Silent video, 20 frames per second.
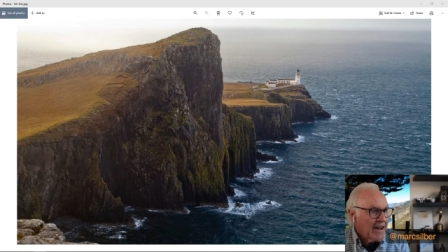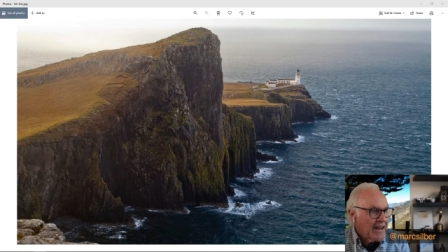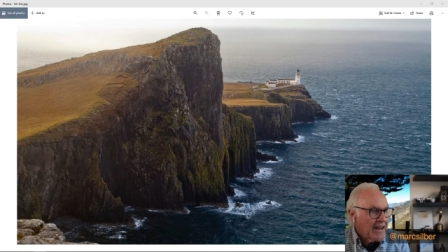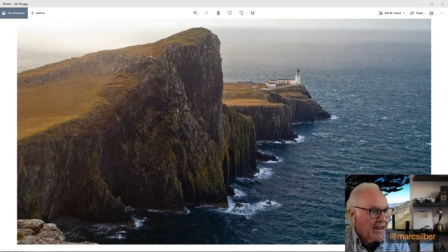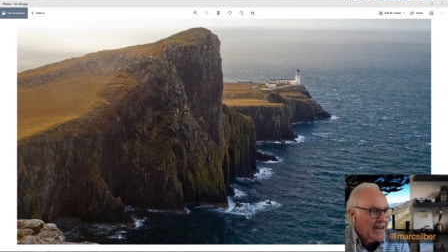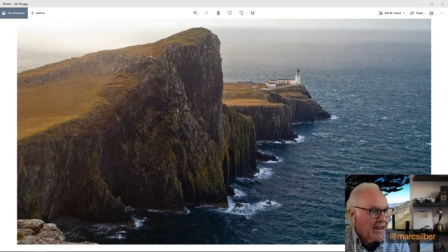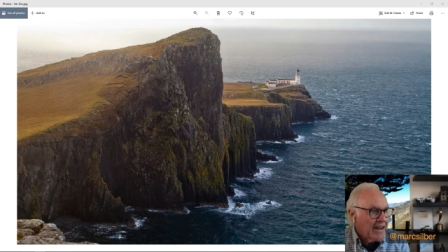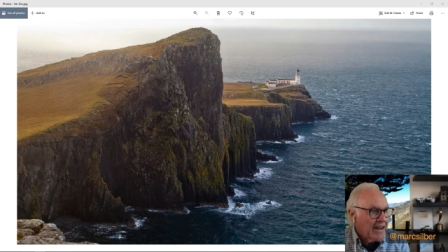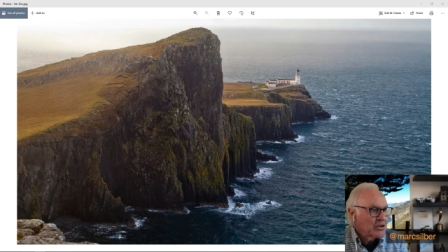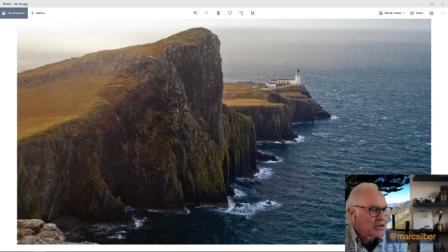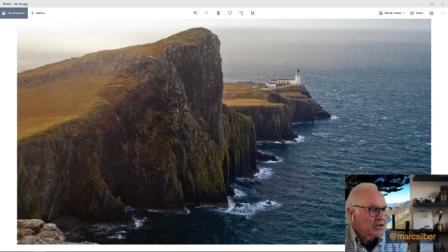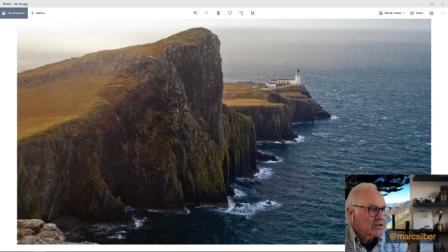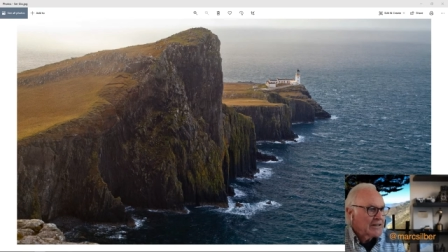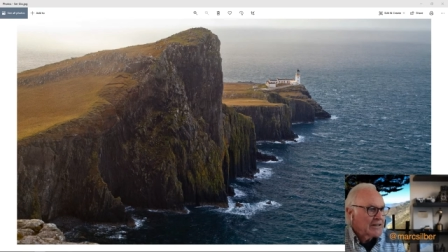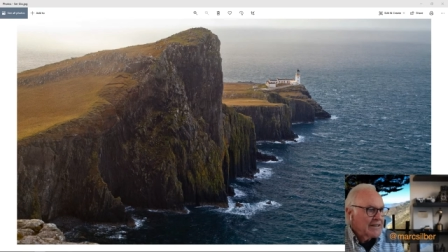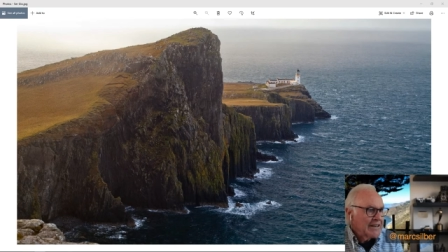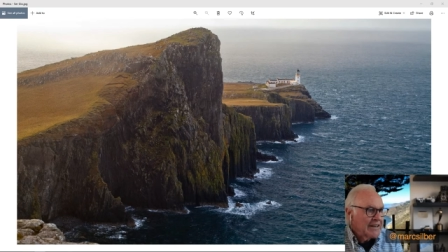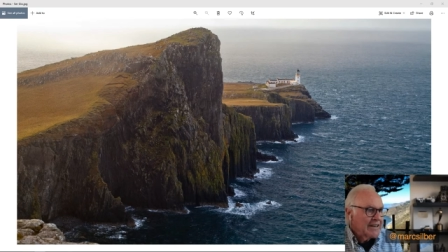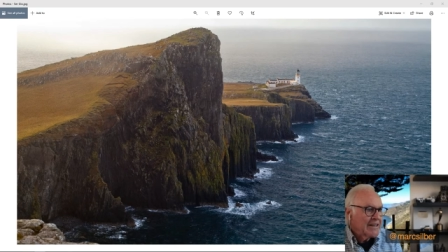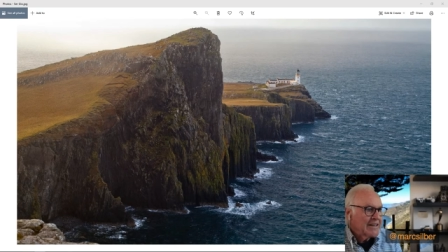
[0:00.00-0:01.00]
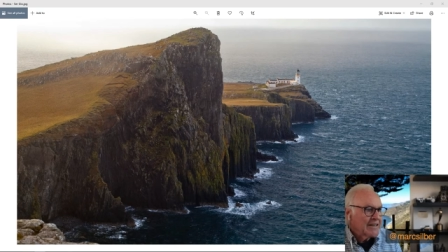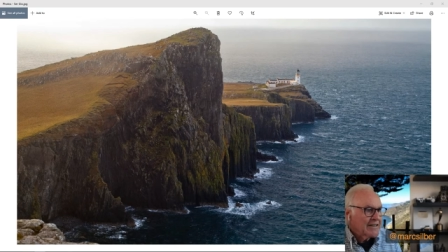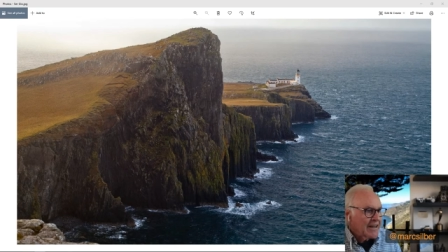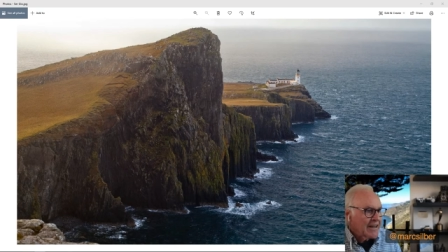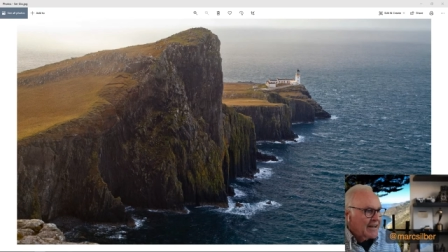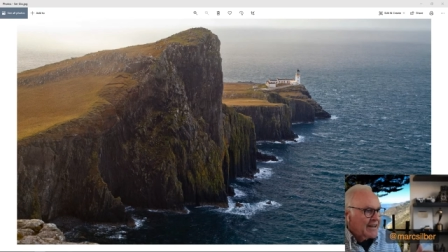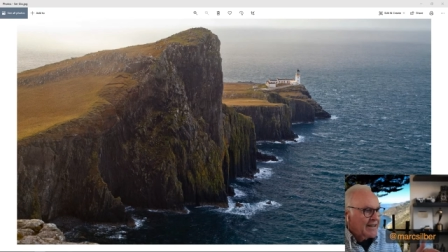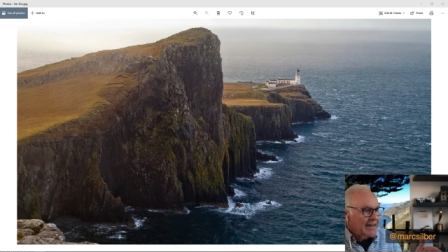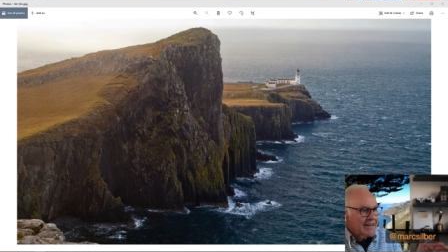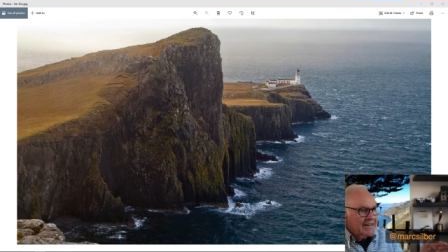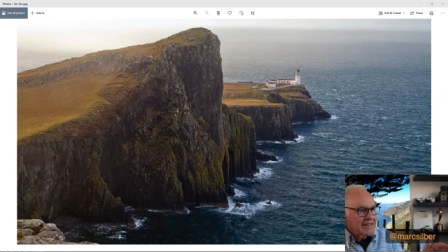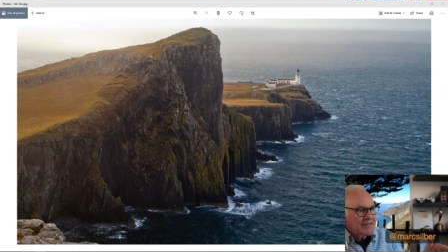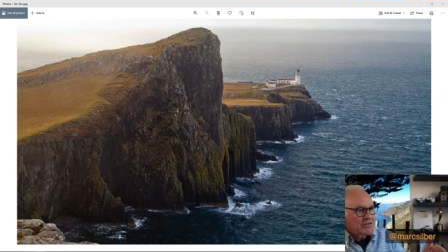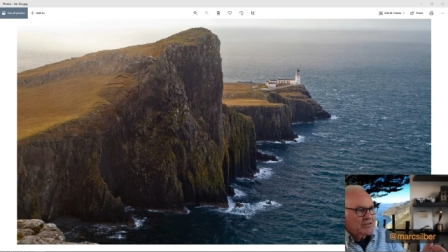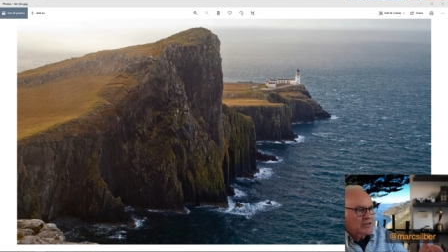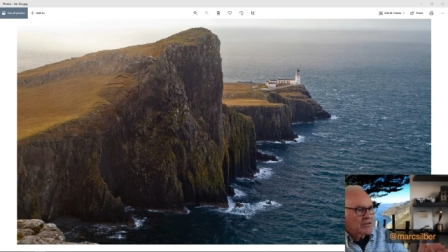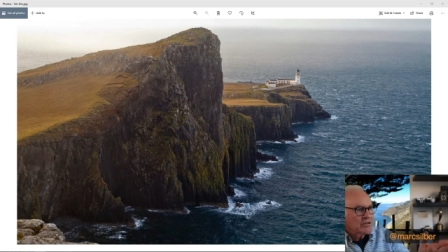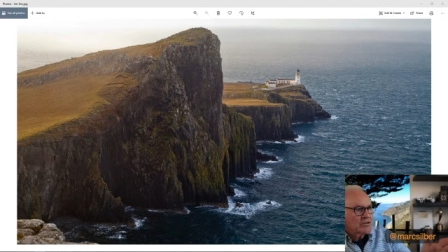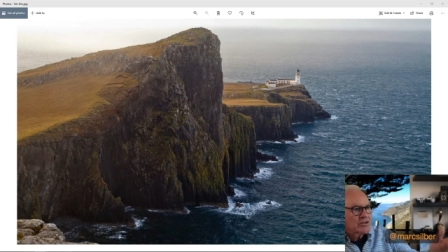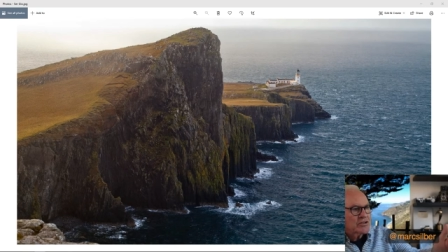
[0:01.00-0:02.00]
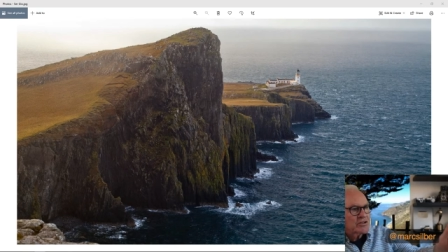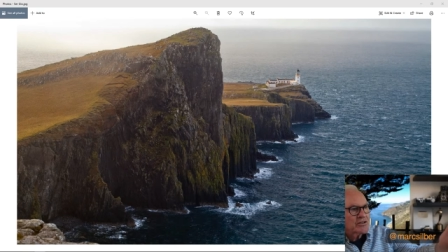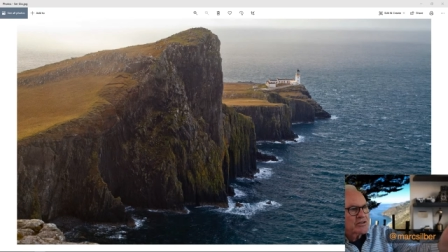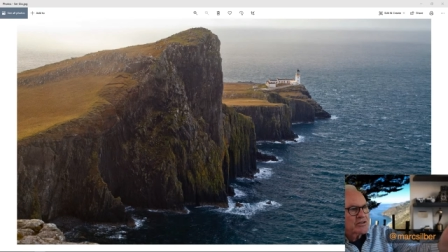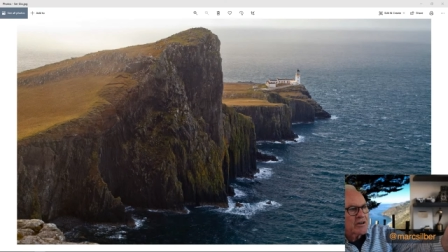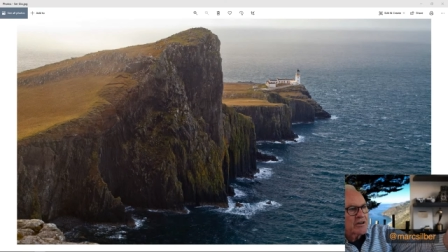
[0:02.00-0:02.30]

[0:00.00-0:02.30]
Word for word: And your leading lines are just